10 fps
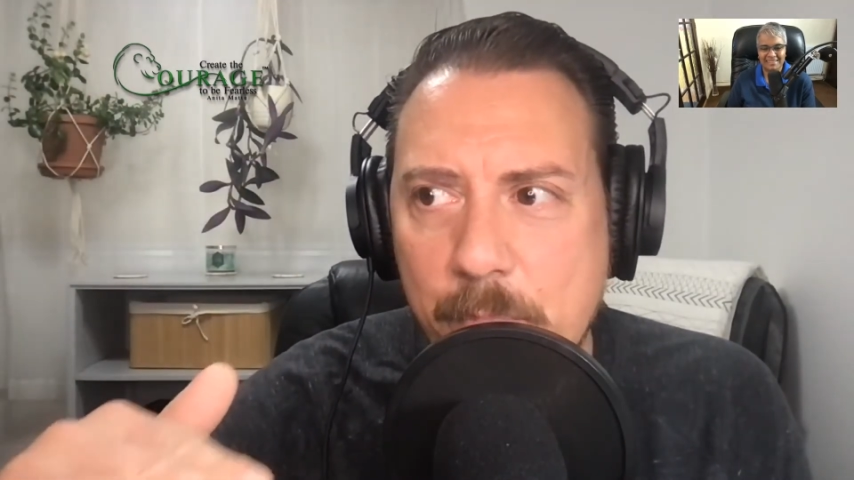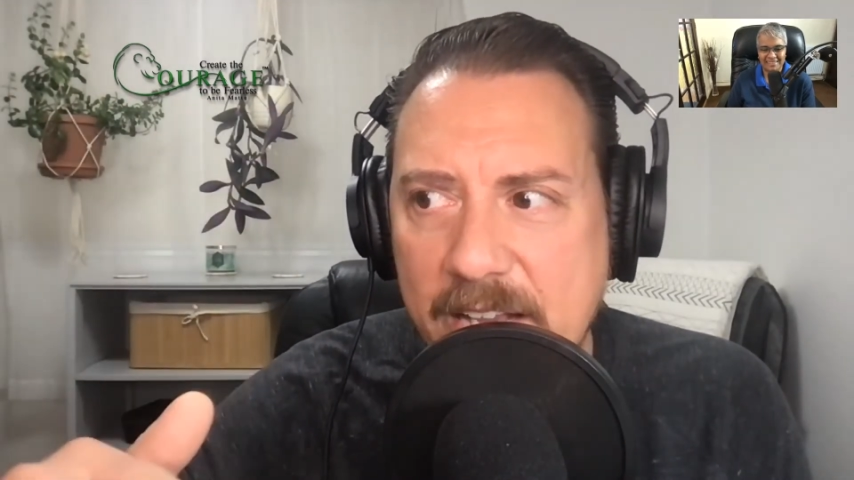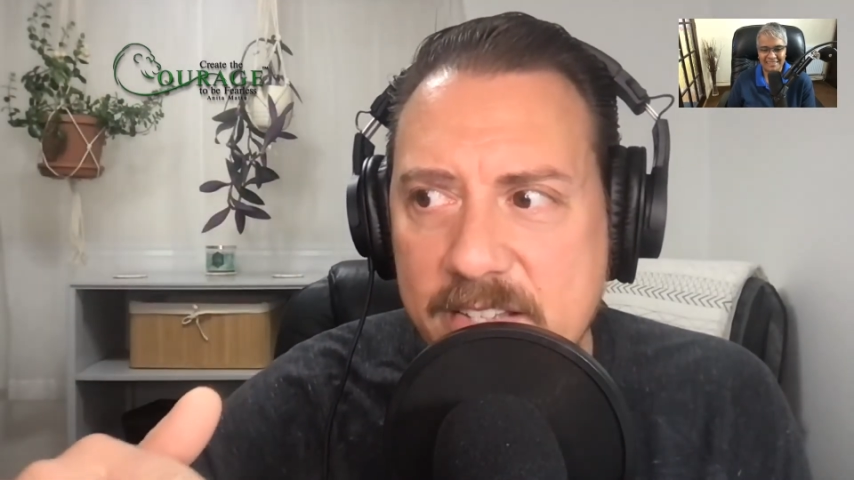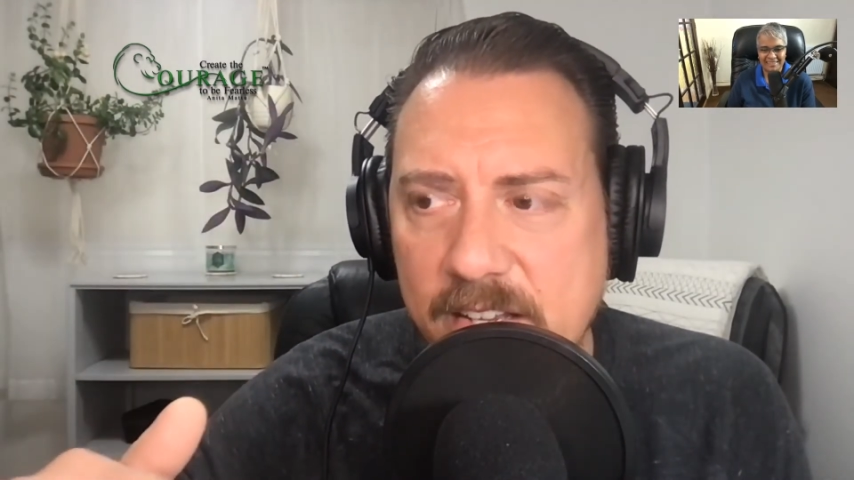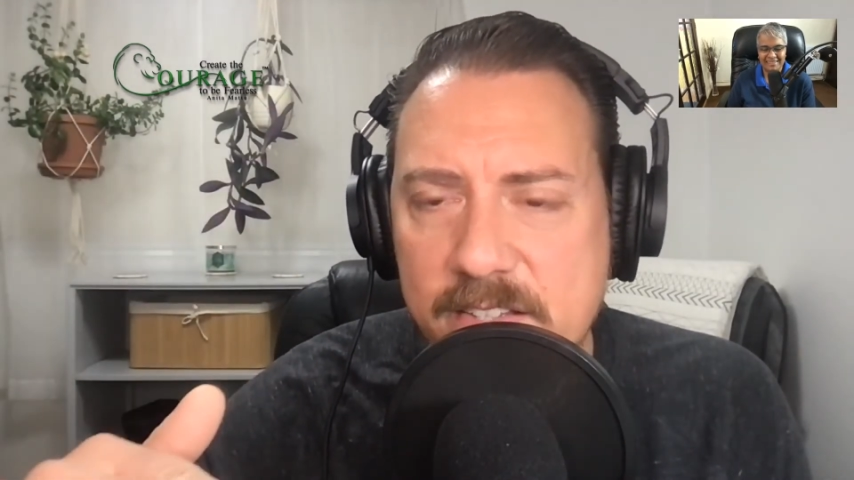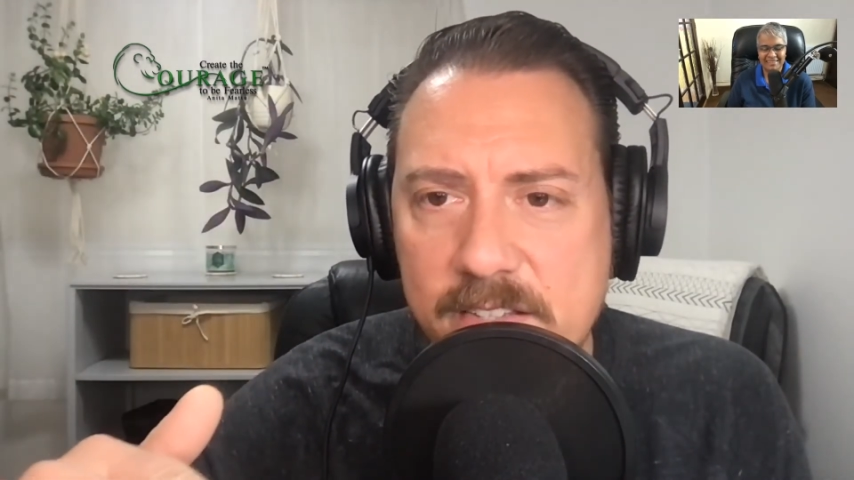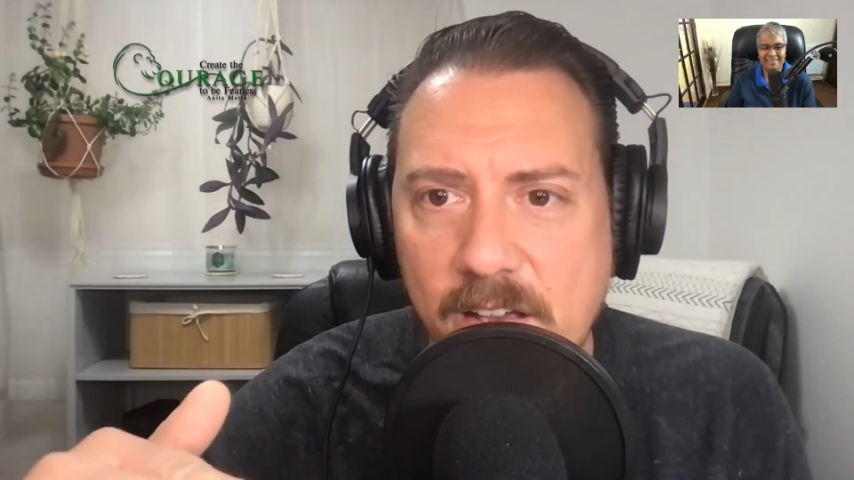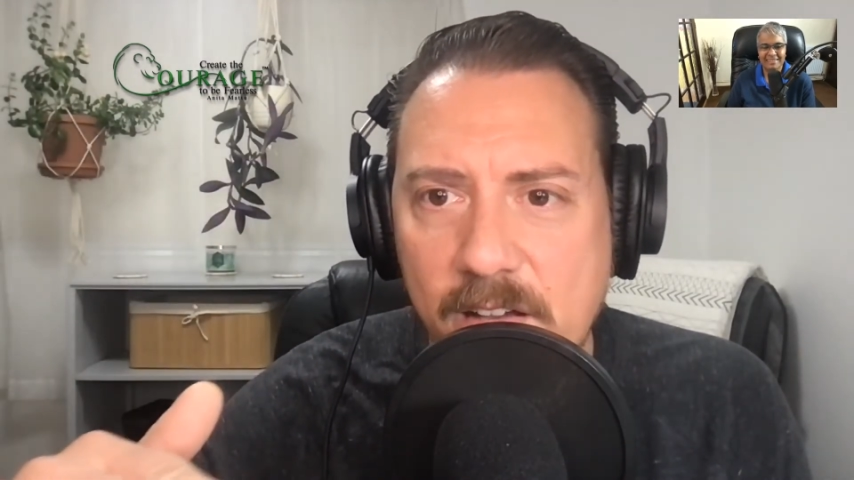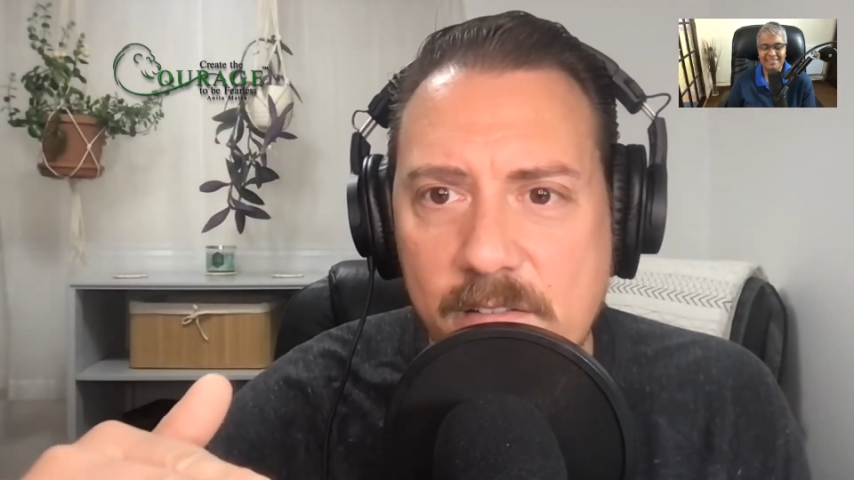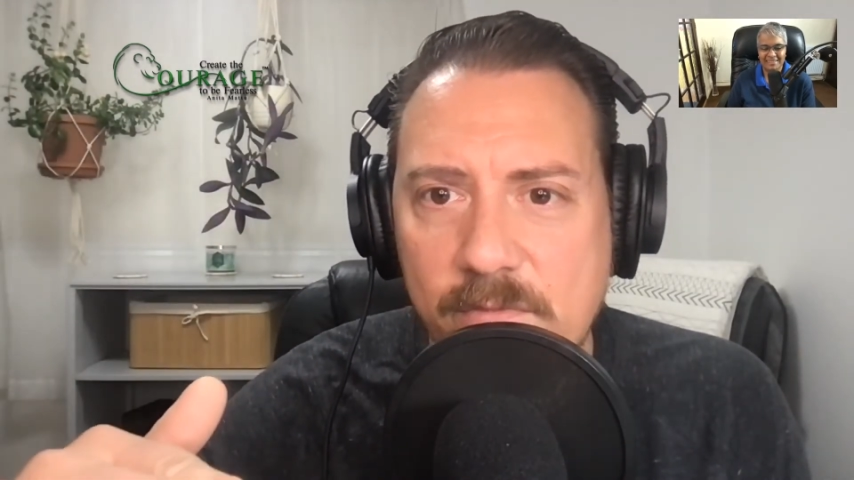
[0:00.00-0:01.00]
basics
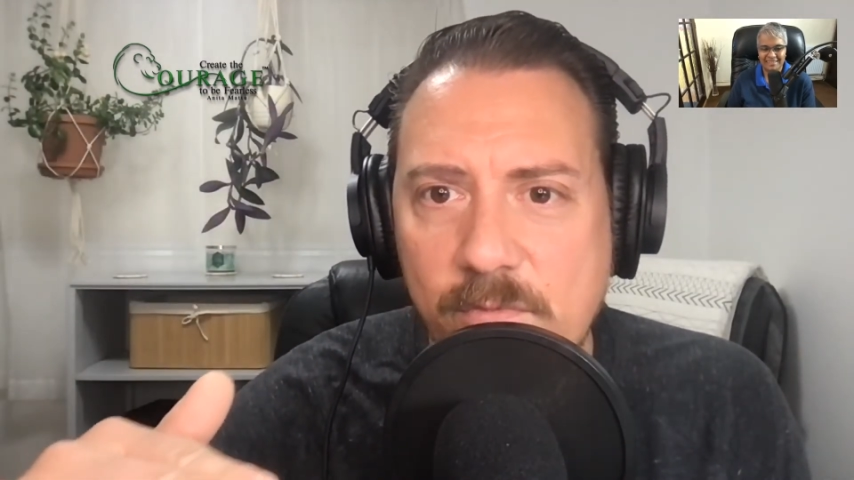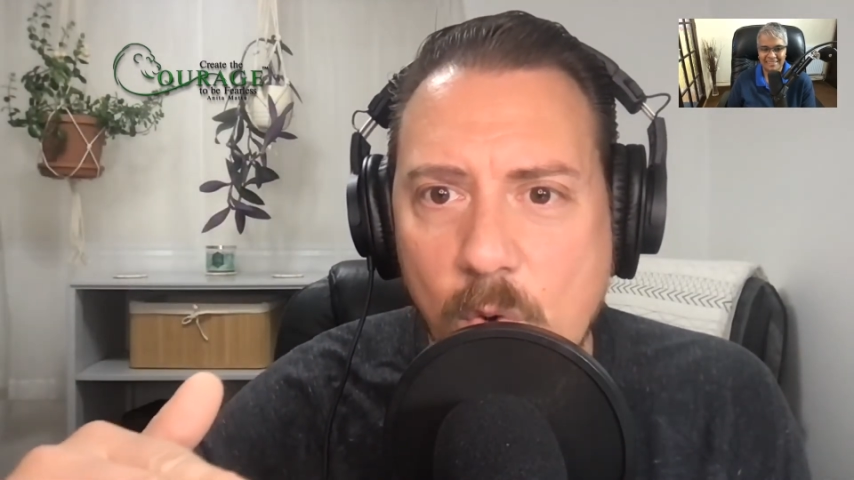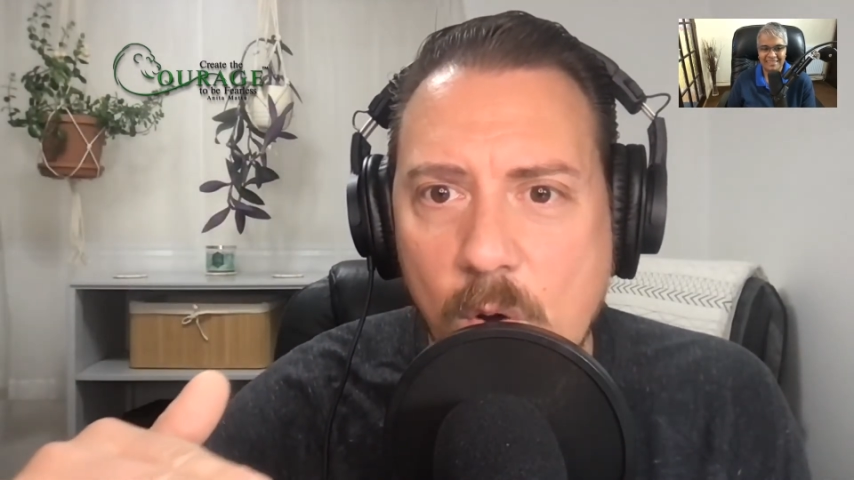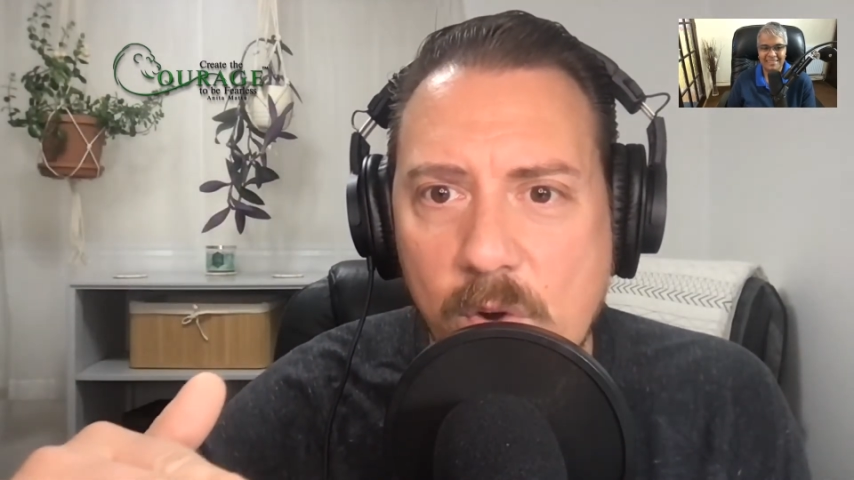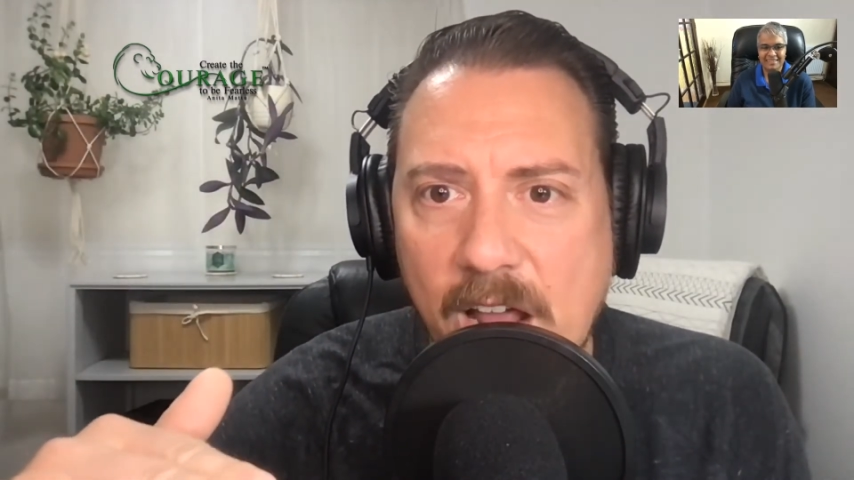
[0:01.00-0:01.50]
of what